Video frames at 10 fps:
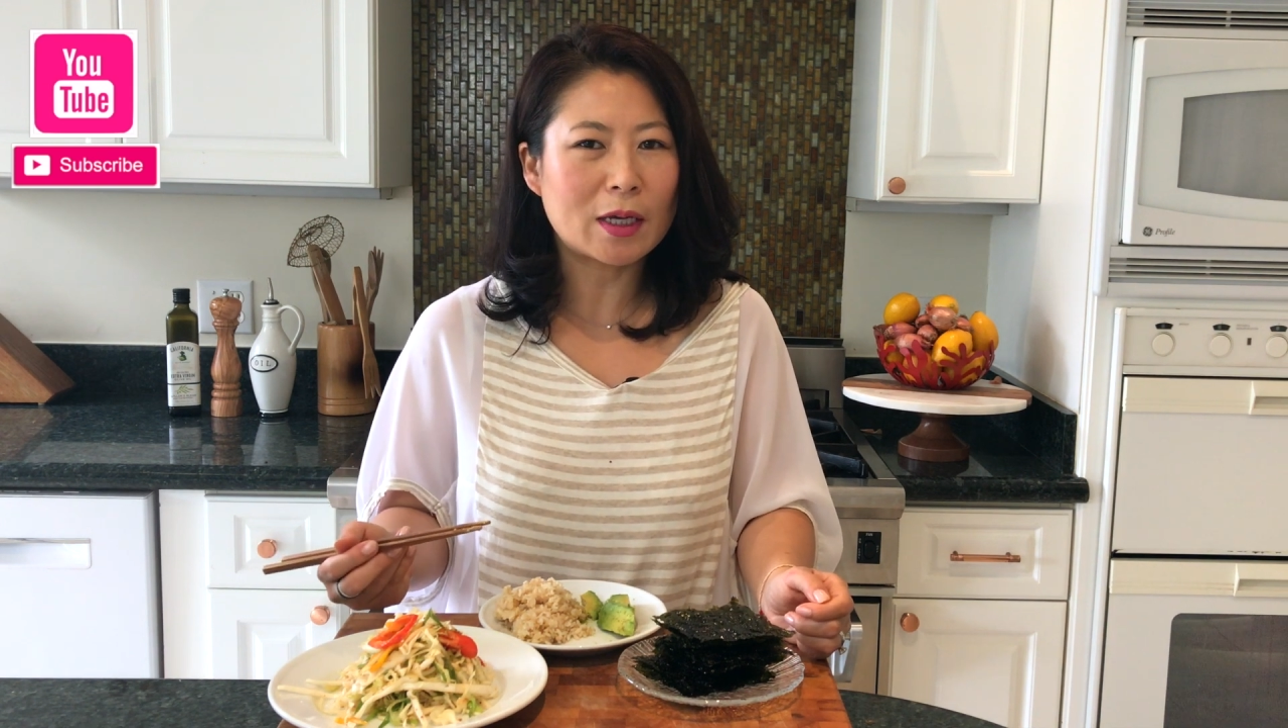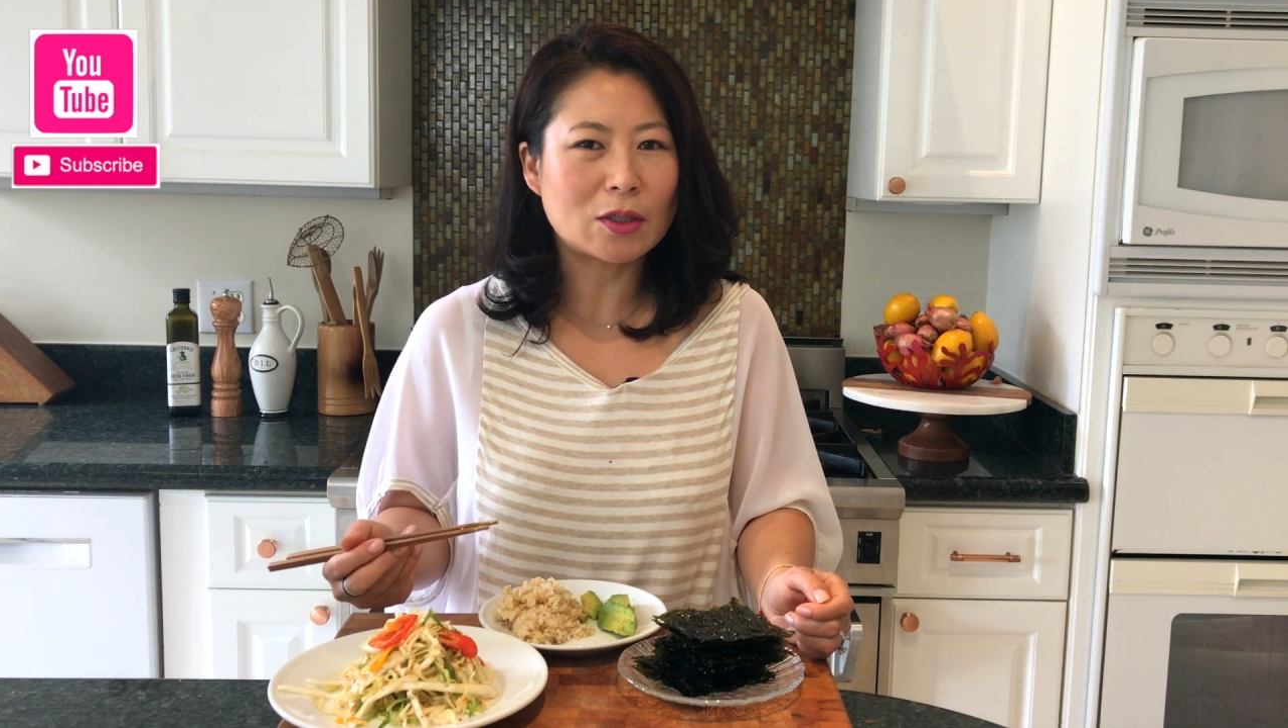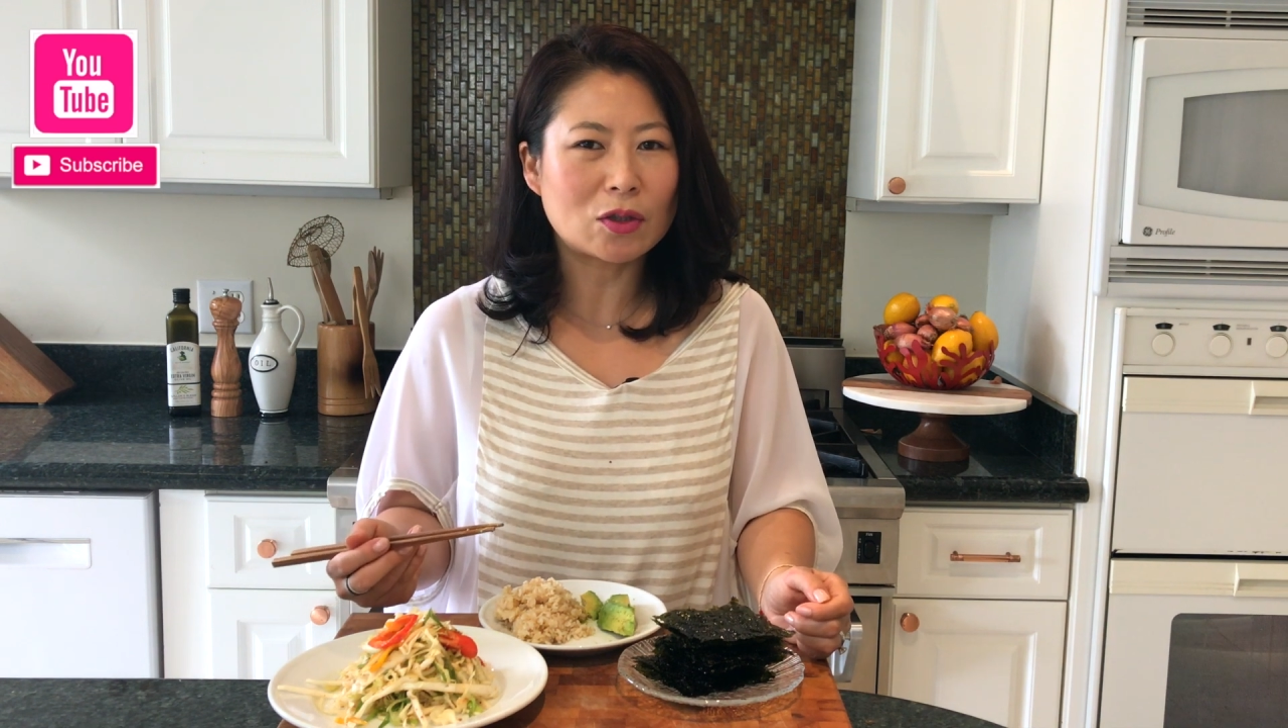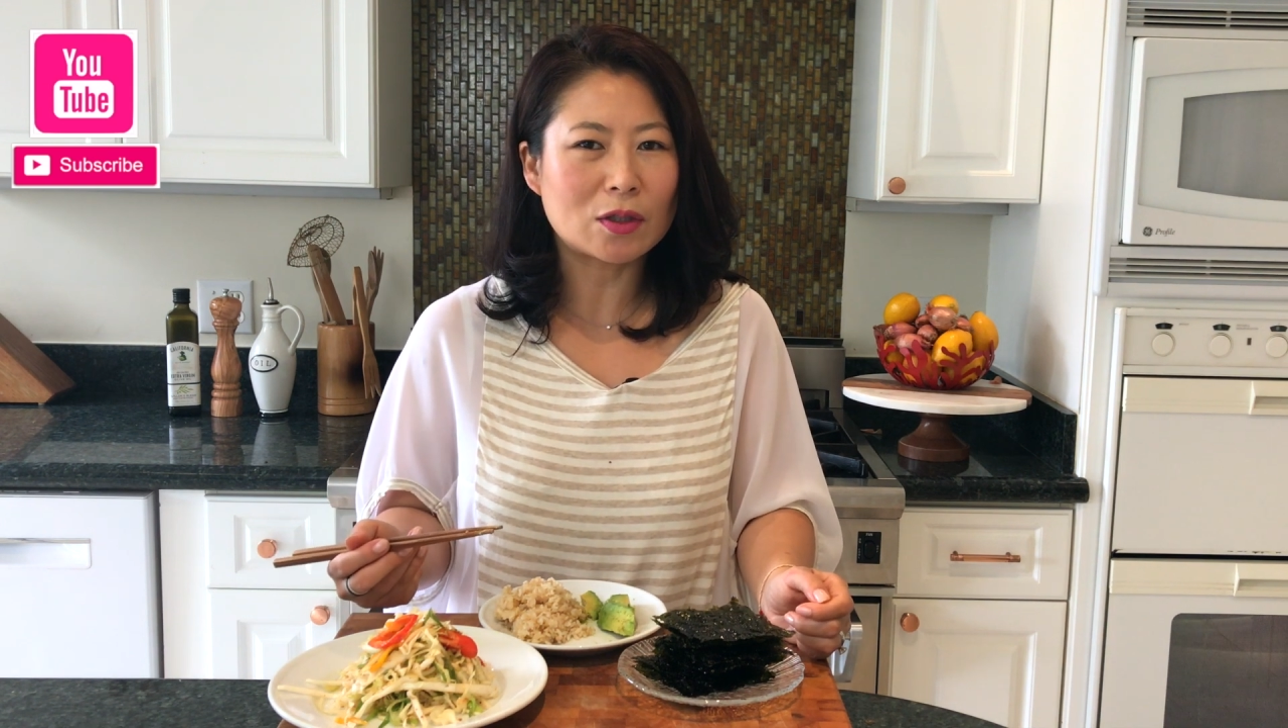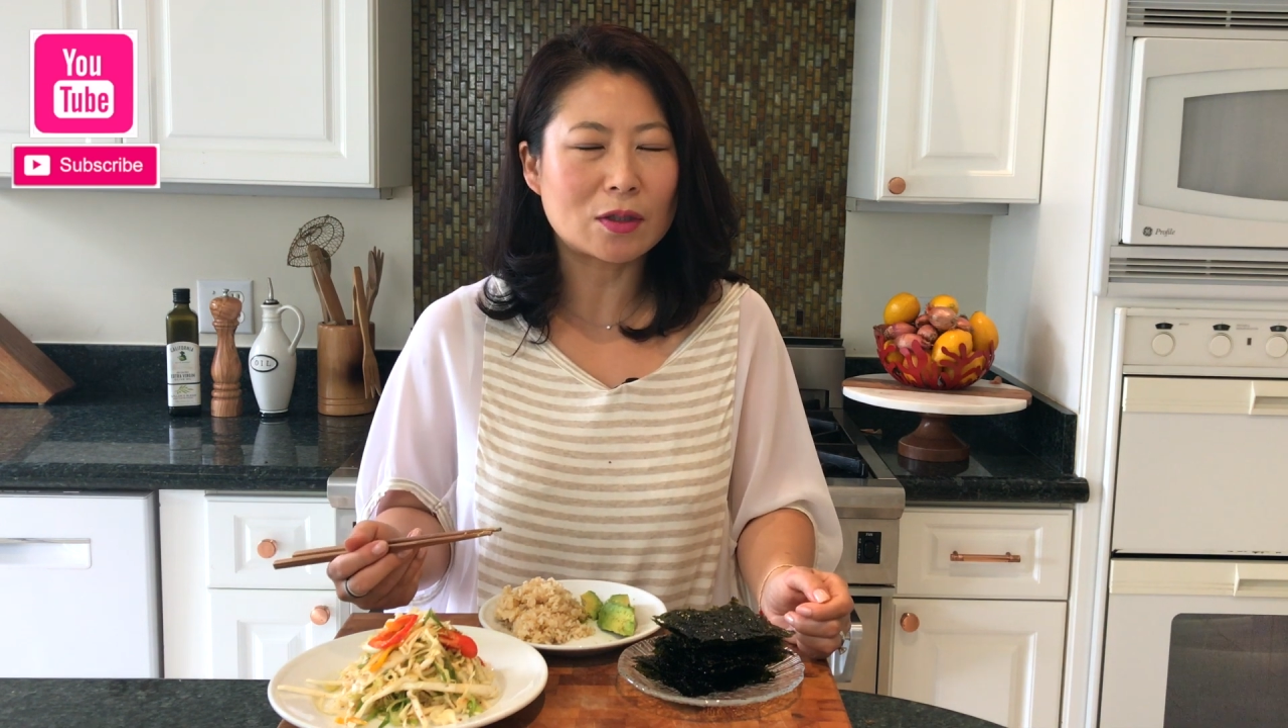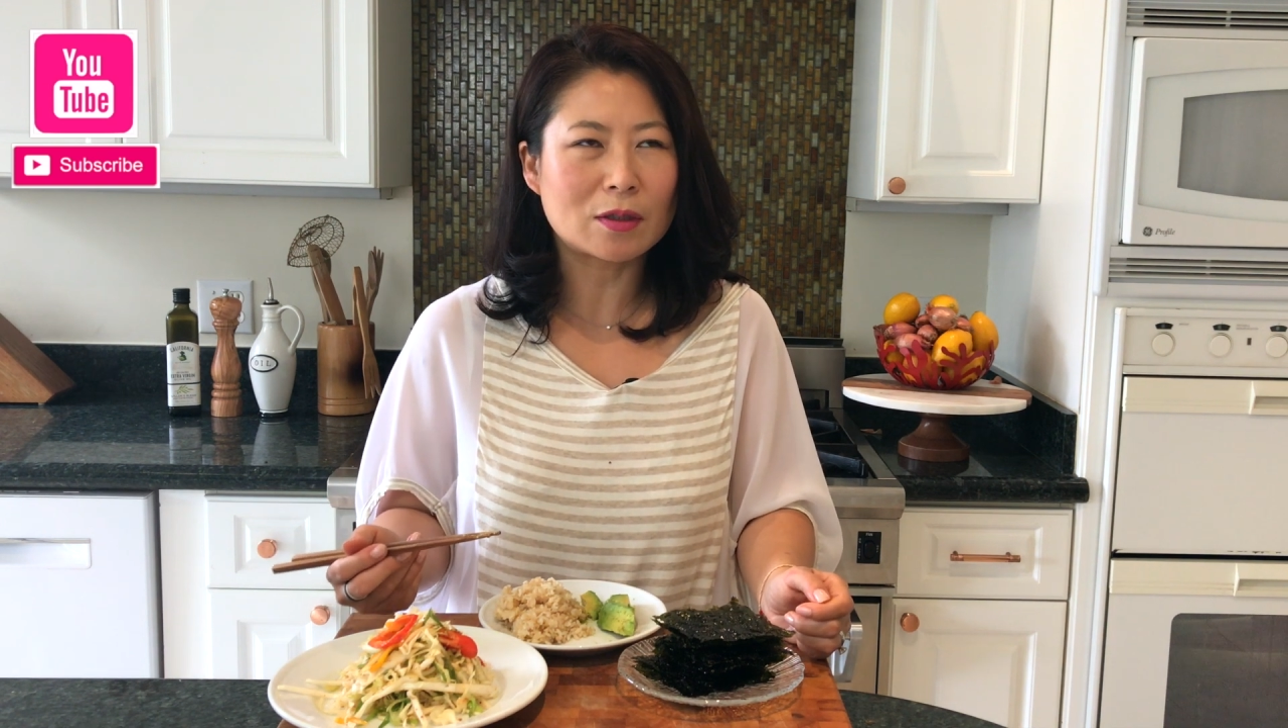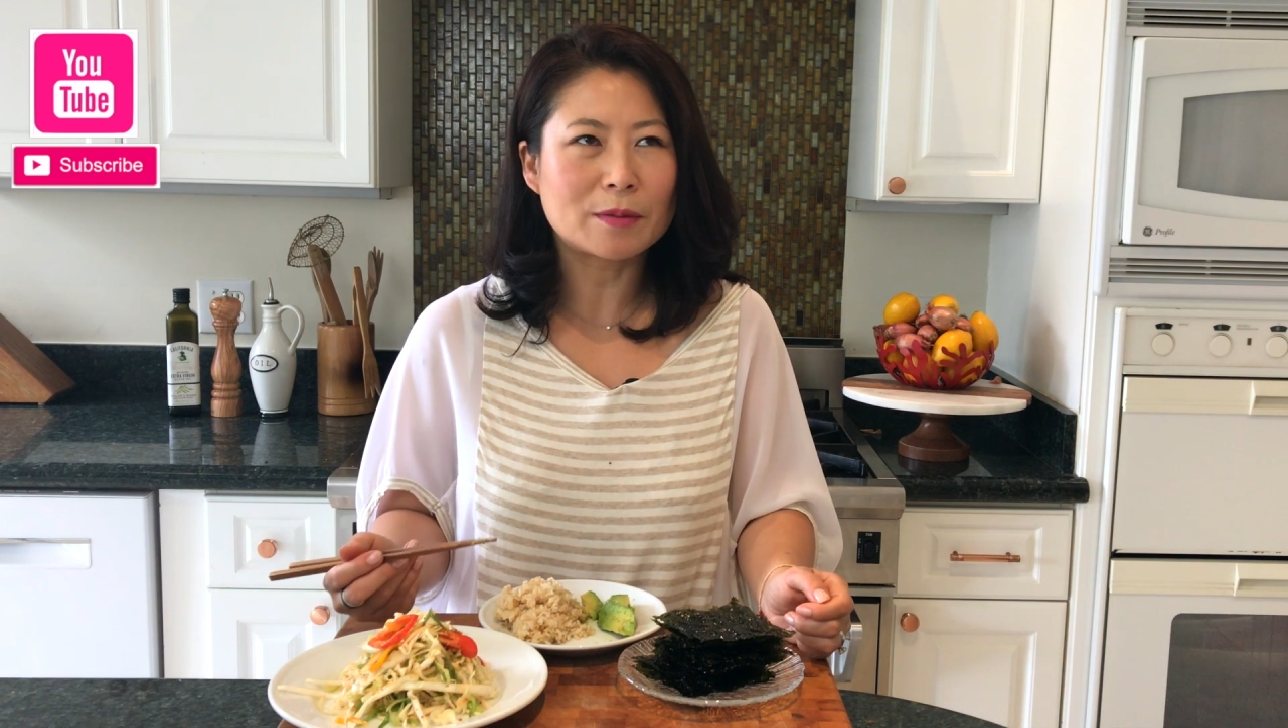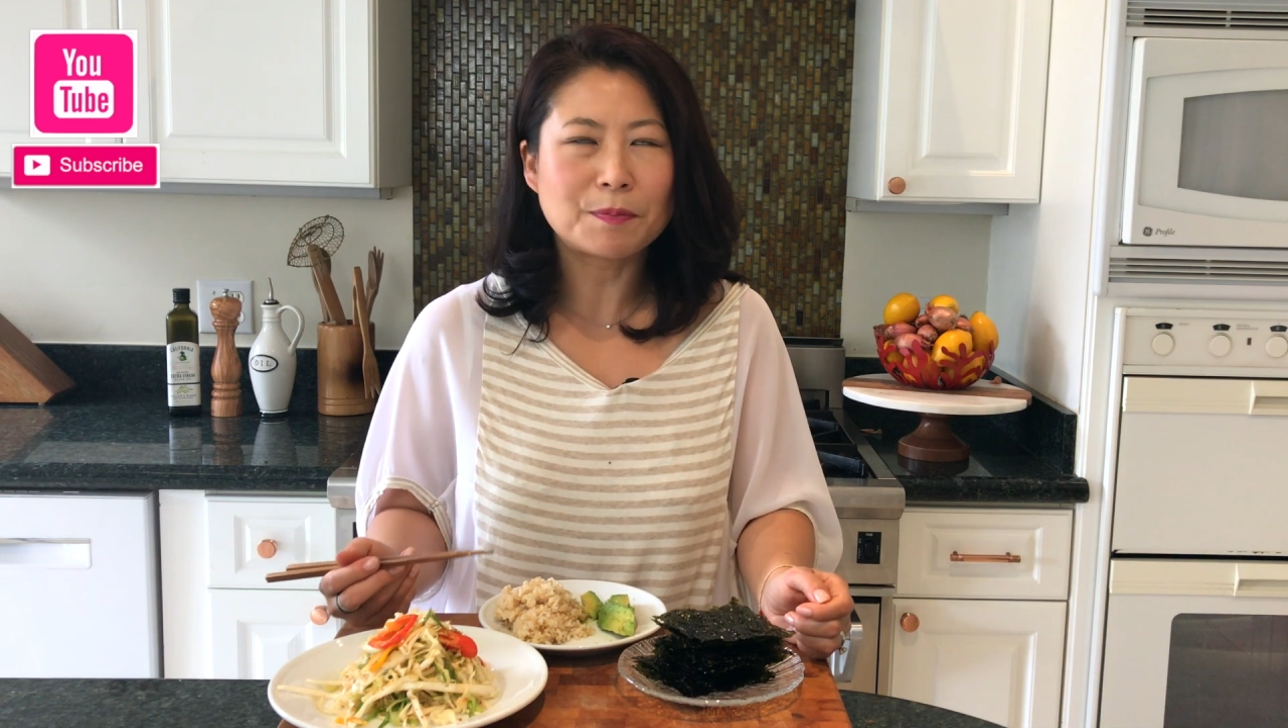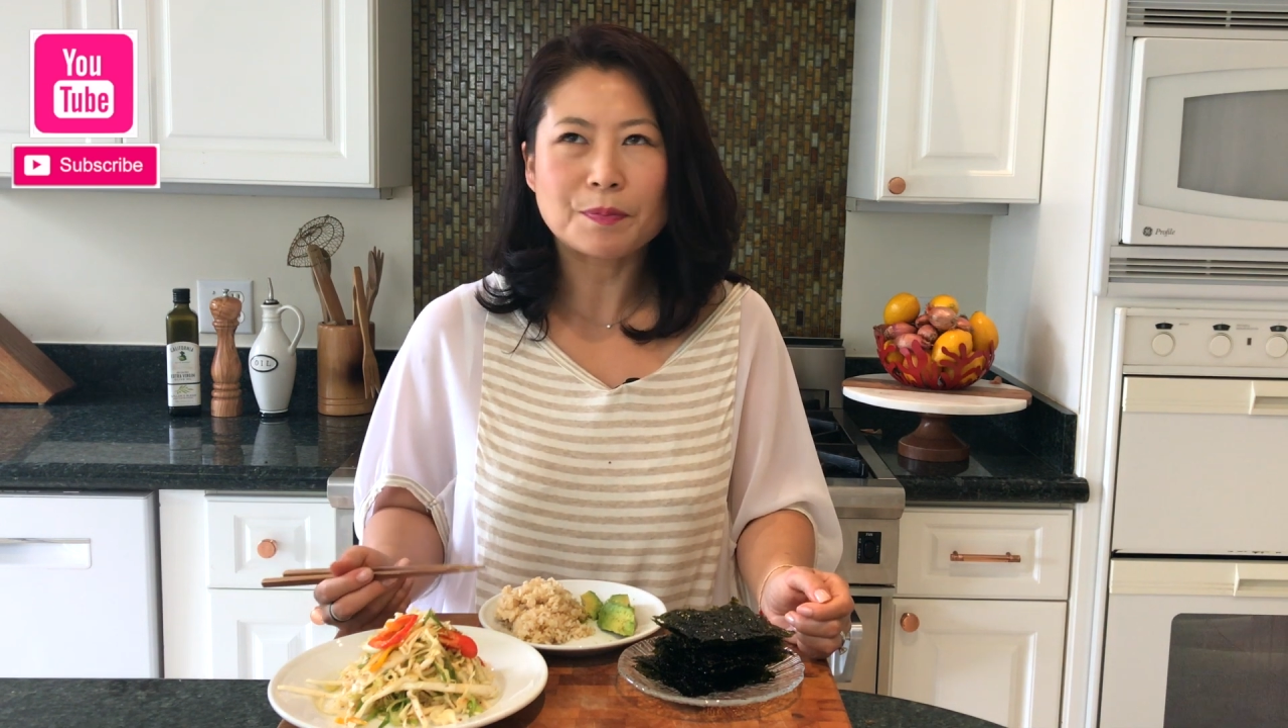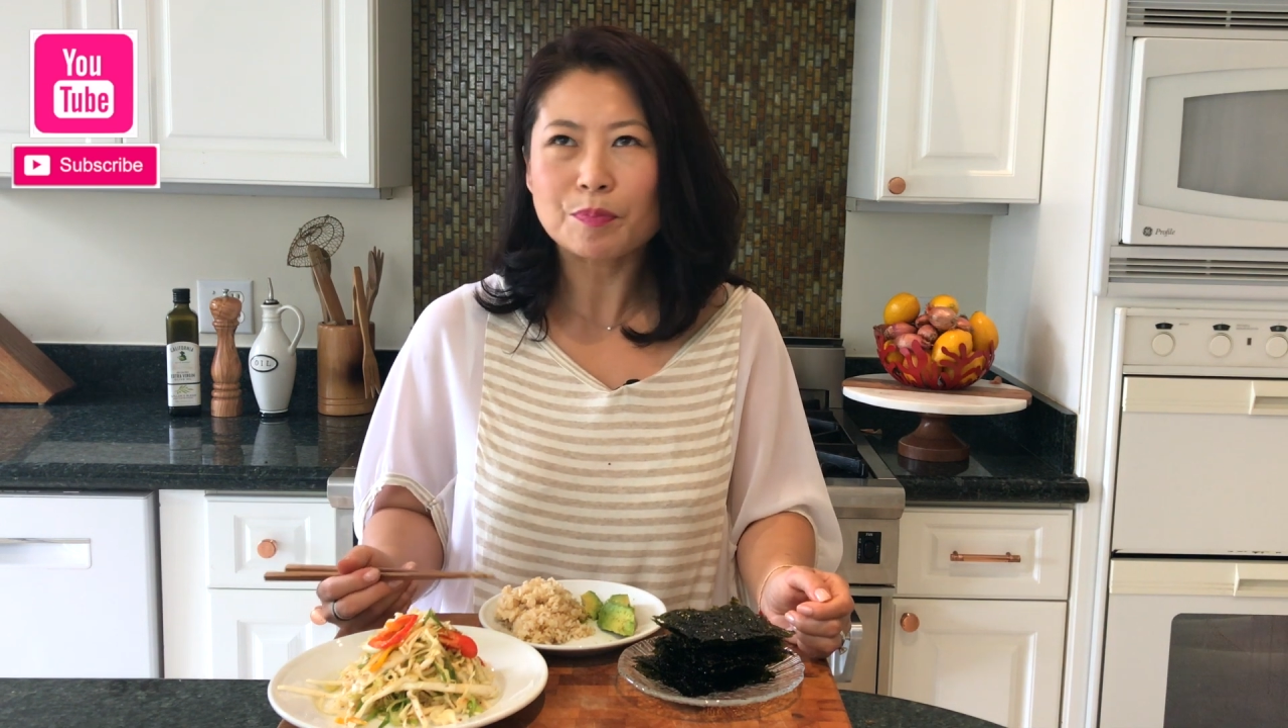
that's just